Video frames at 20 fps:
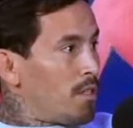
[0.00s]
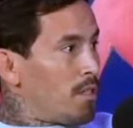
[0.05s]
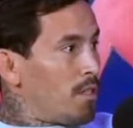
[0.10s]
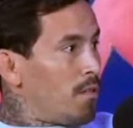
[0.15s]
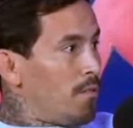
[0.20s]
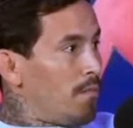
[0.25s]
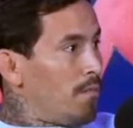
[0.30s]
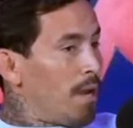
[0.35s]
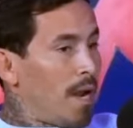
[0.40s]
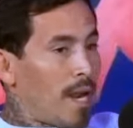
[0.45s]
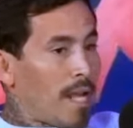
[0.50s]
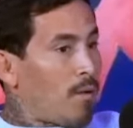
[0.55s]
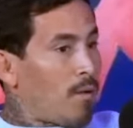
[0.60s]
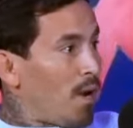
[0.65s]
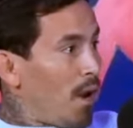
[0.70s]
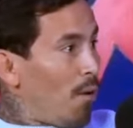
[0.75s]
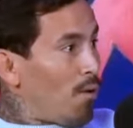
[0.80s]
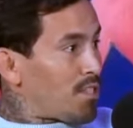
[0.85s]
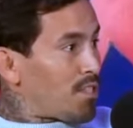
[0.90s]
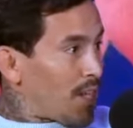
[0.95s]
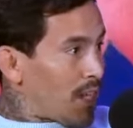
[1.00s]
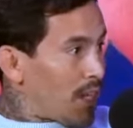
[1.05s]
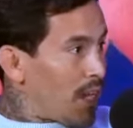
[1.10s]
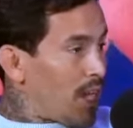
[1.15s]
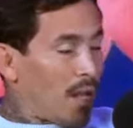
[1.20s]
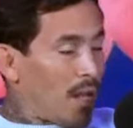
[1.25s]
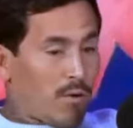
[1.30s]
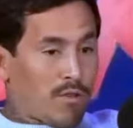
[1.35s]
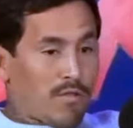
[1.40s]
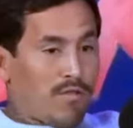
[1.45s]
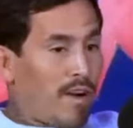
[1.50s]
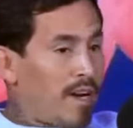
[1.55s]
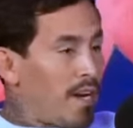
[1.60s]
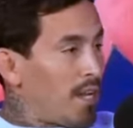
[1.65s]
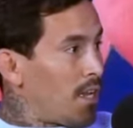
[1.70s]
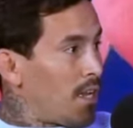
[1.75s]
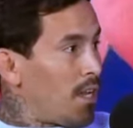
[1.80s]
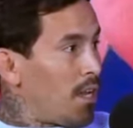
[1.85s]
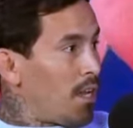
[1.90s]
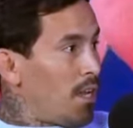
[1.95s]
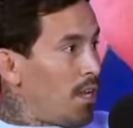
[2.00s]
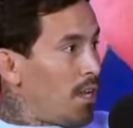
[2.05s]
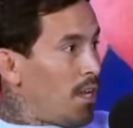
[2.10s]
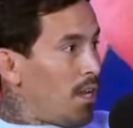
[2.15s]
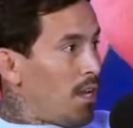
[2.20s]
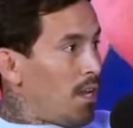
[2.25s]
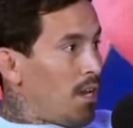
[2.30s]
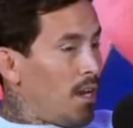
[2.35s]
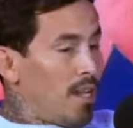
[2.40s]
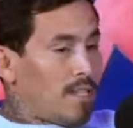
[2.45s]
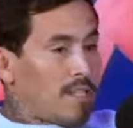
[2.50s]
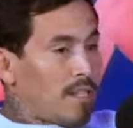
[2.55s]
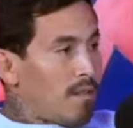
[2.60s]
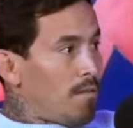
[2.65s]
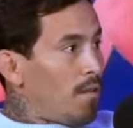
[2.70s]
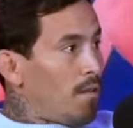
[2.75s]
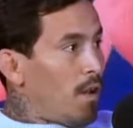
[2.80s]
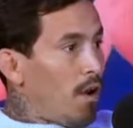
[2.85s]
Yeah. But like when I was a kid, I was fighting other let's kids.